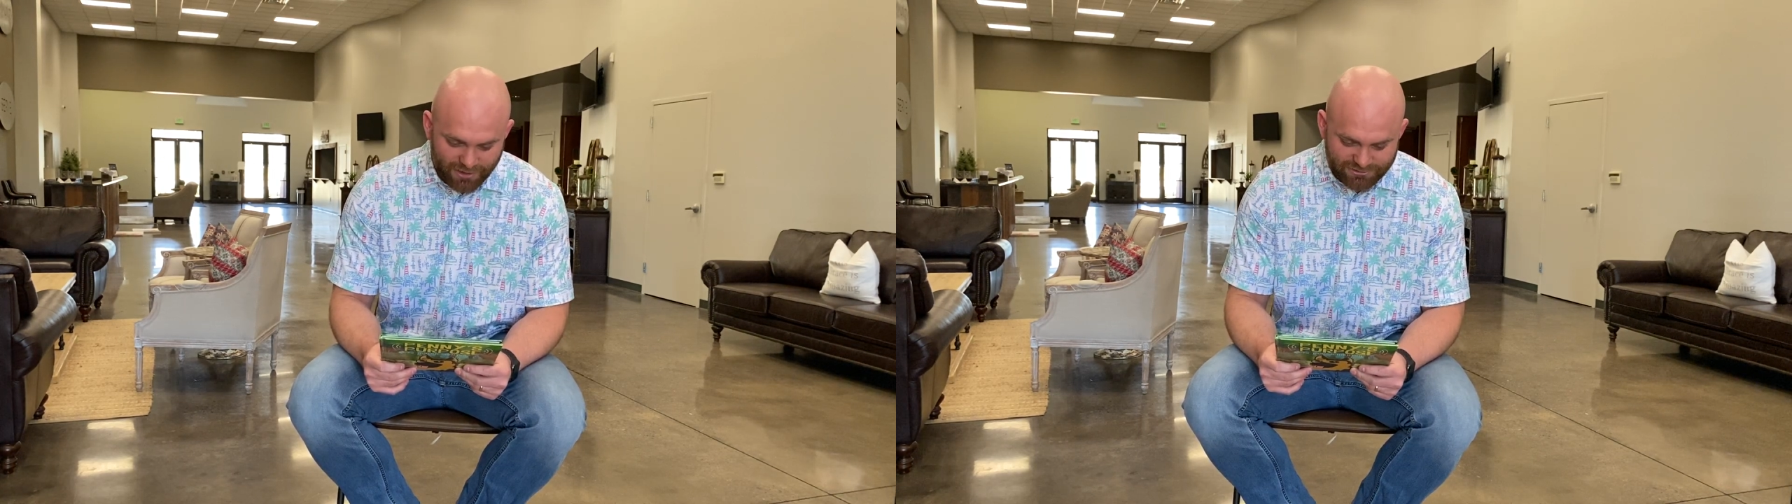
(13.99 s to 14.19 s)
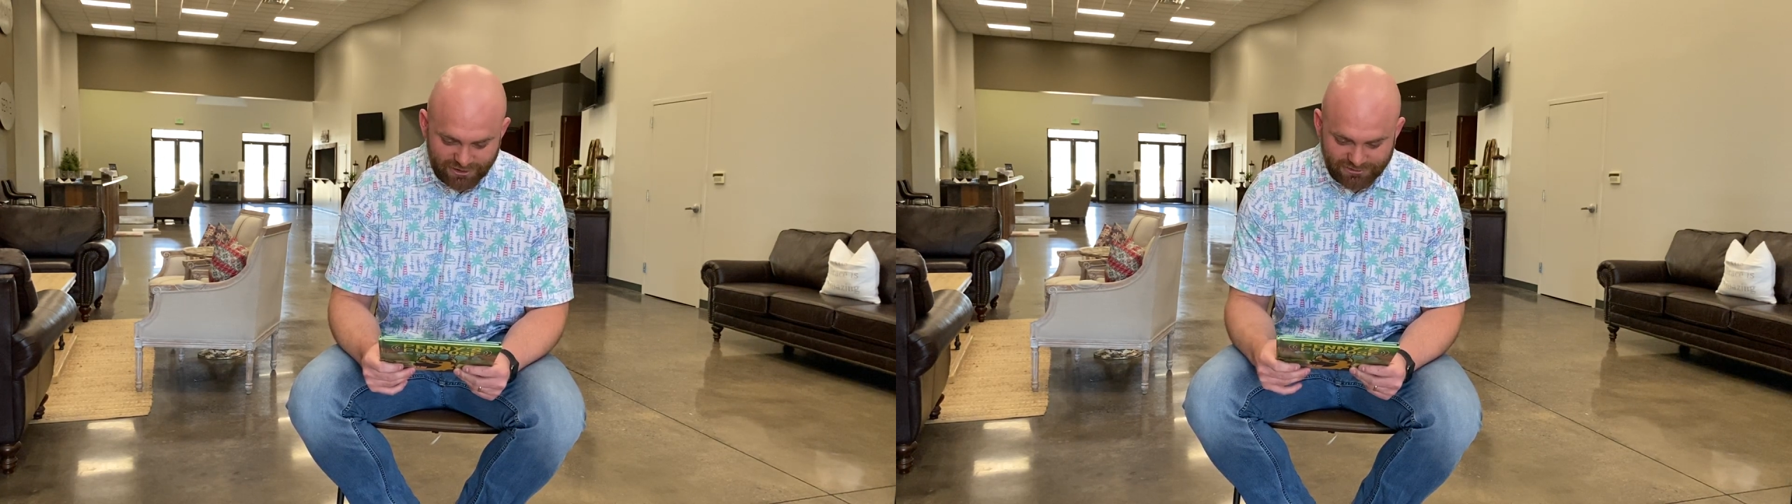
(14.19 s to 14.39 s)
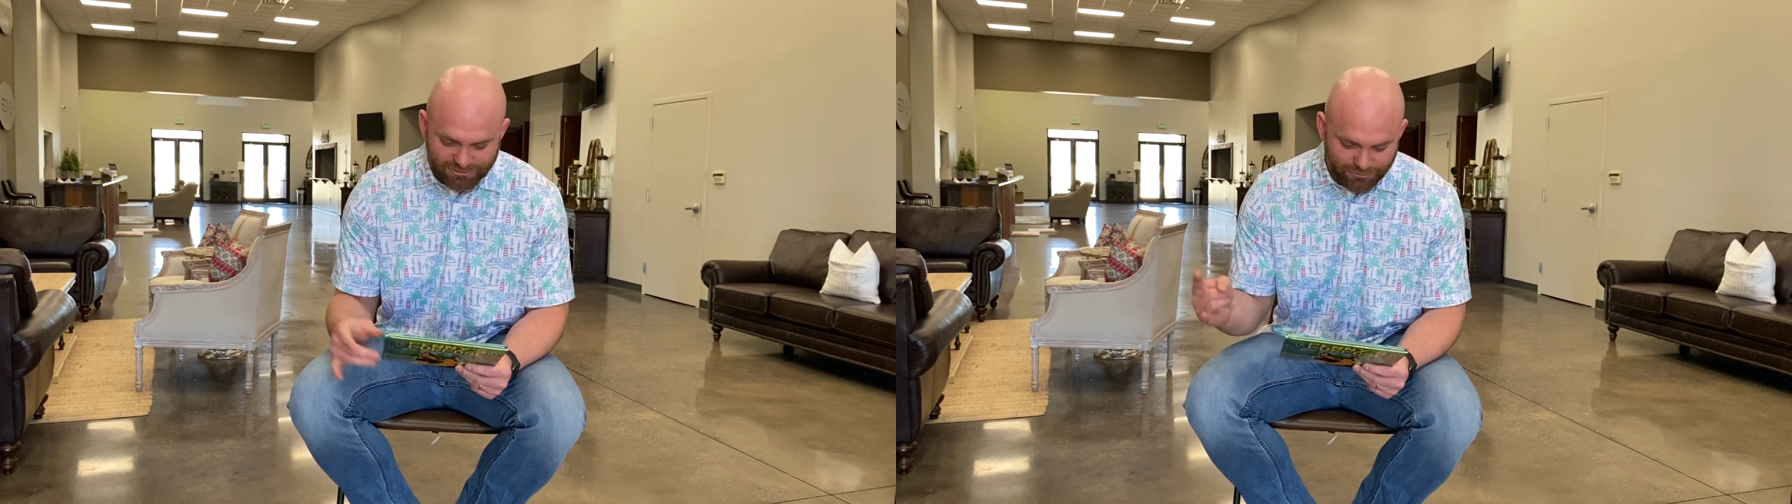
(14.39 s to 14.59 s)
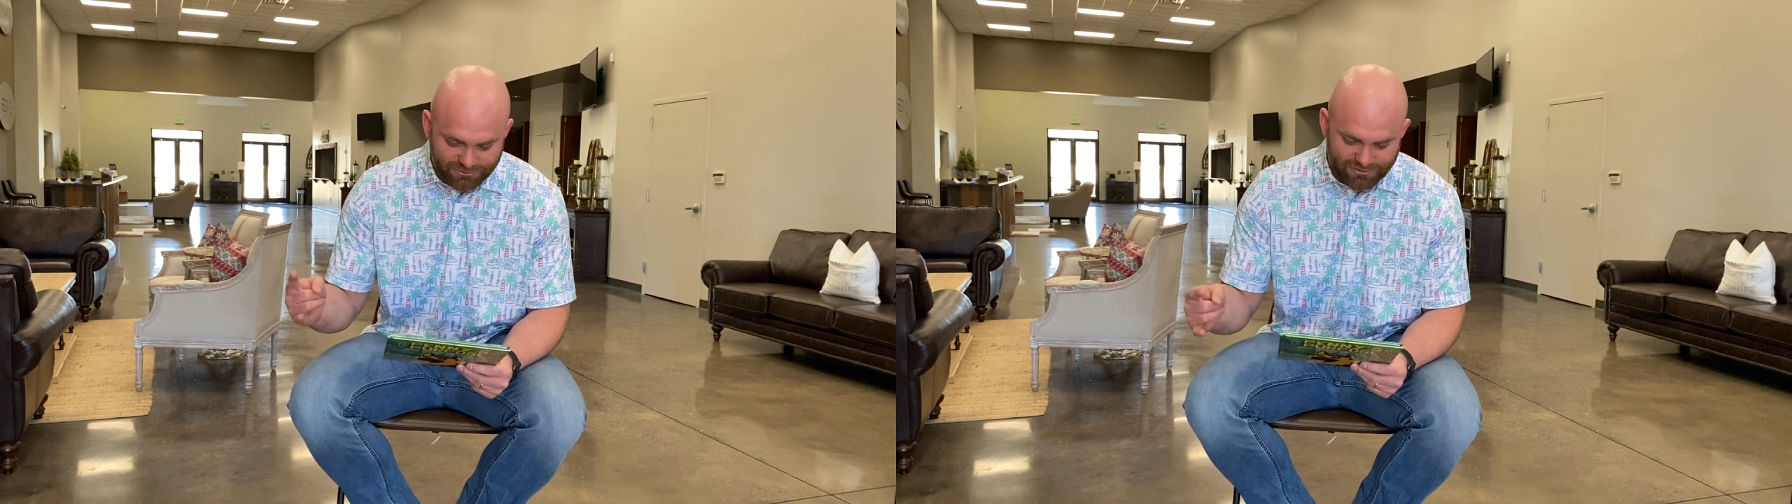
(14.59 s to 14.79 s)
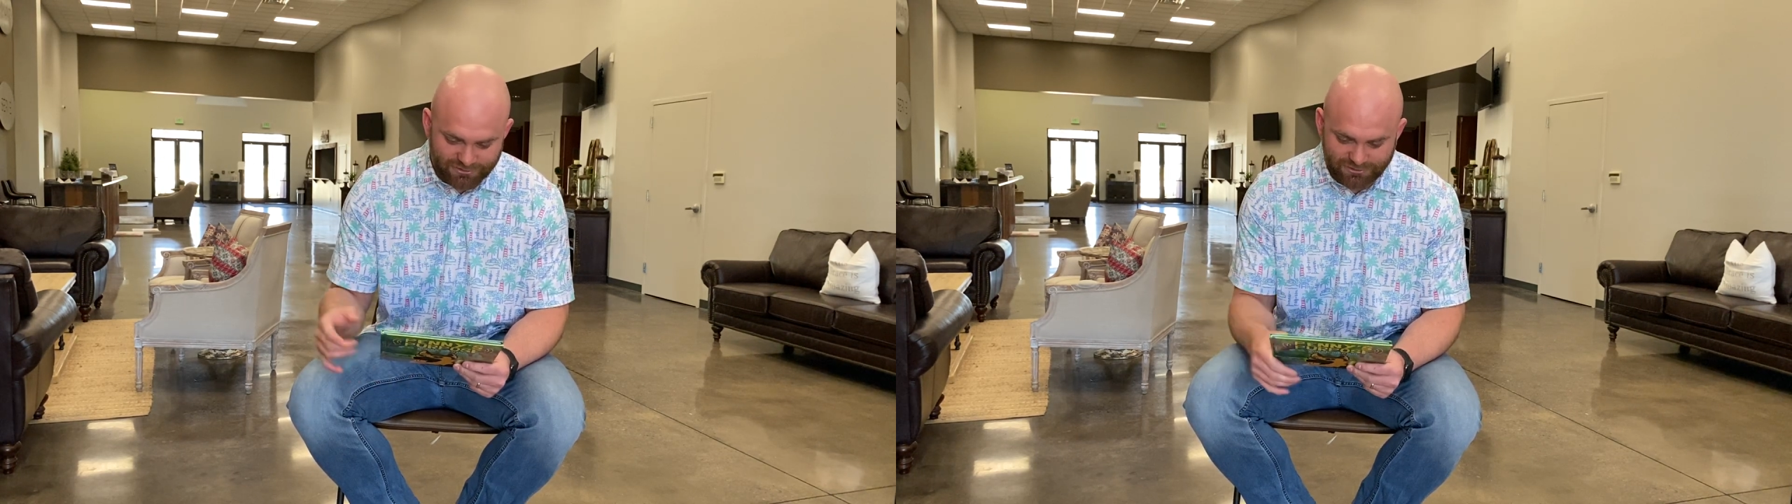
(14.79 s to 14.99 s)
She has two
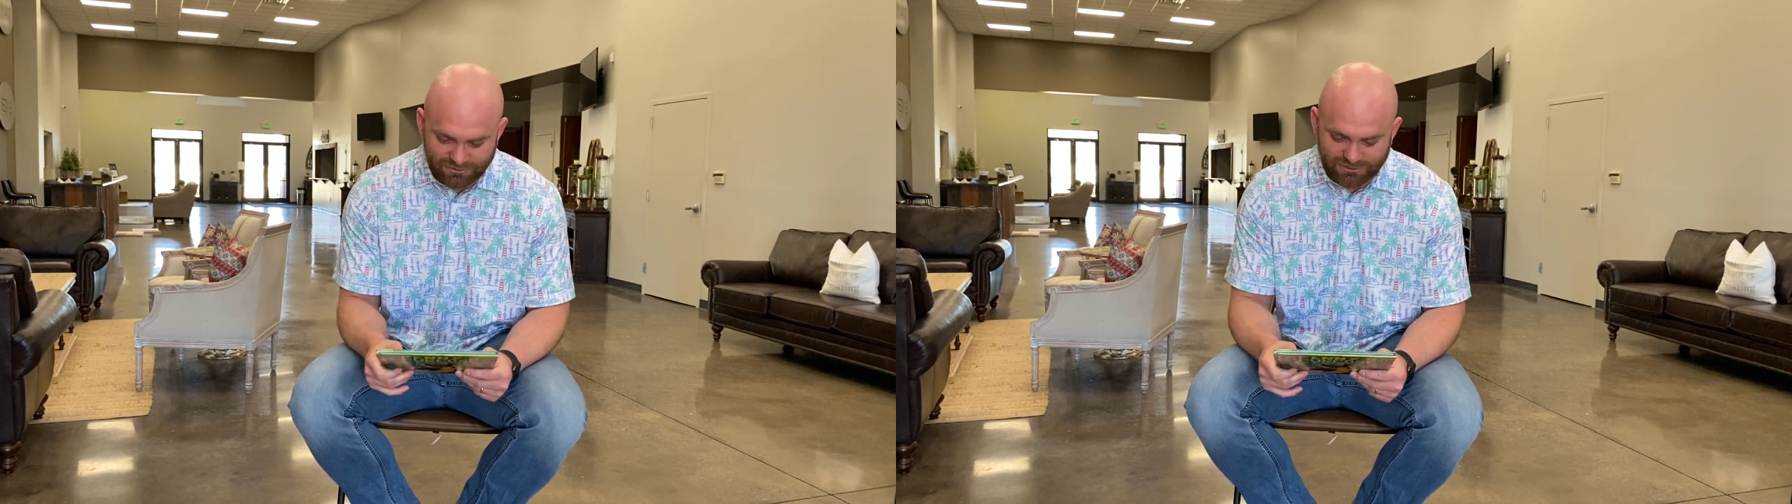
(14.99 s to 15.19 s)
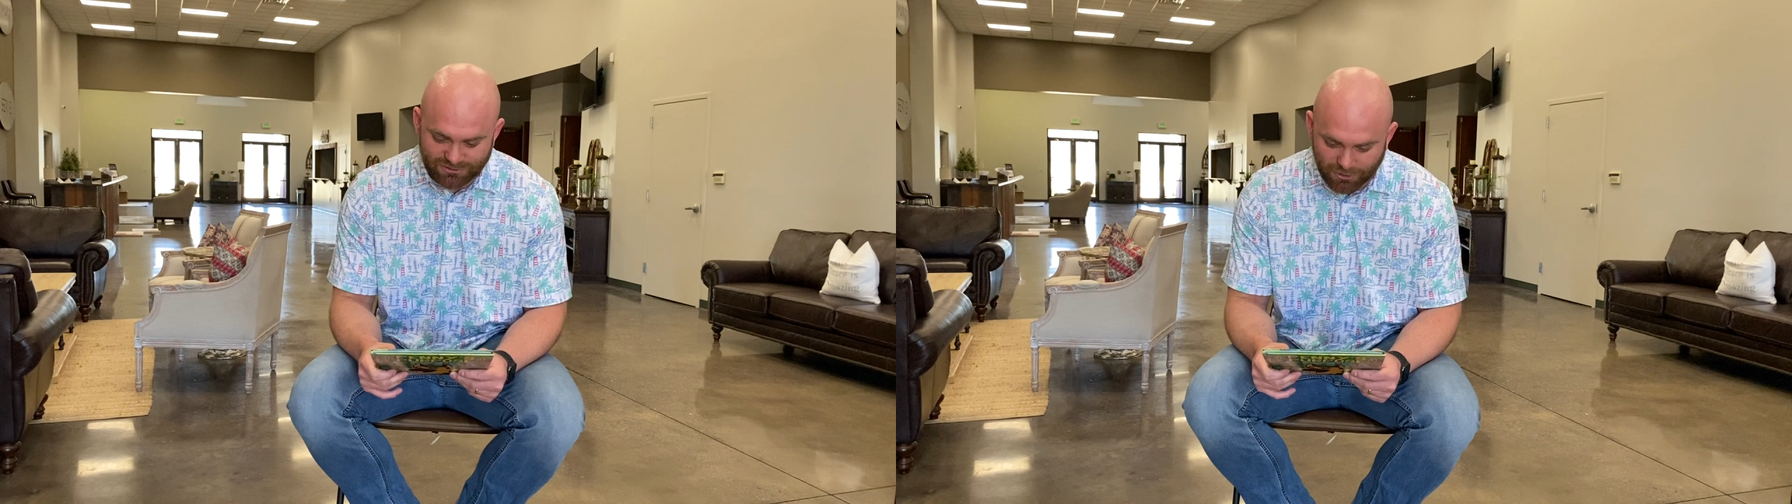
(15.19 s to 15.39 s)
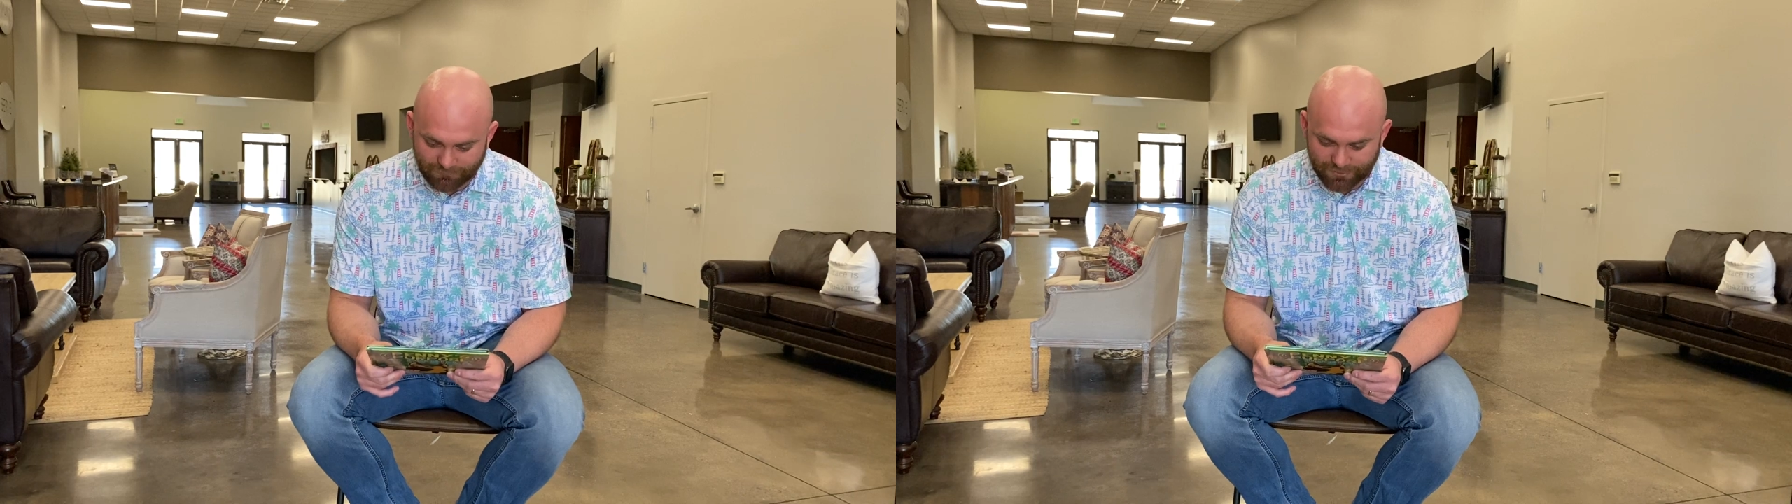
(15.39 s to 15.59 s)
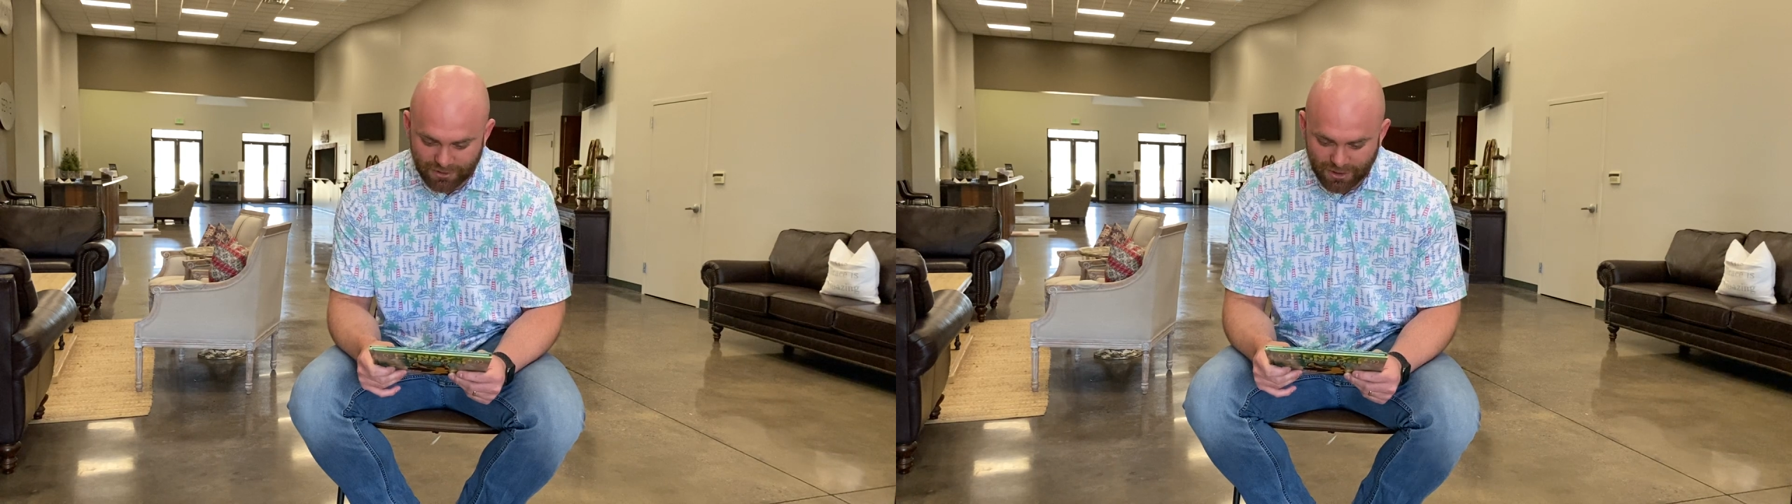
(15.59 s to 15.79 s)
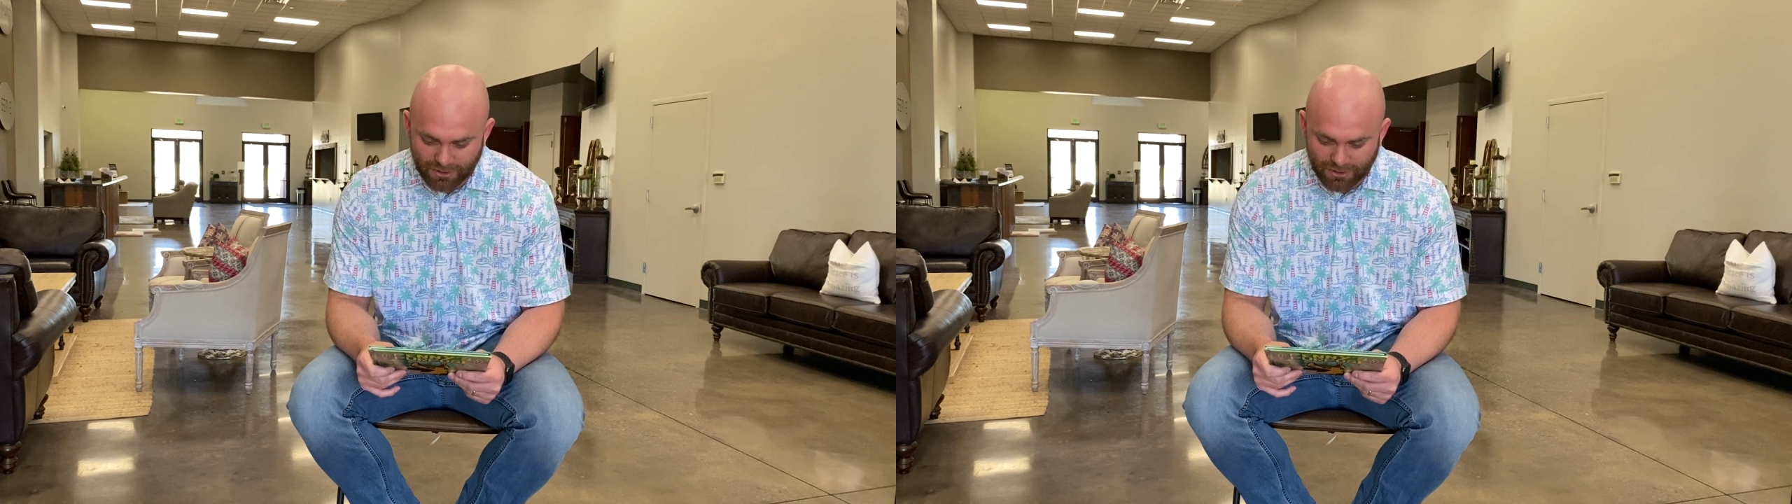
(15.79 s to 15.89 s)
sisters, Sophie,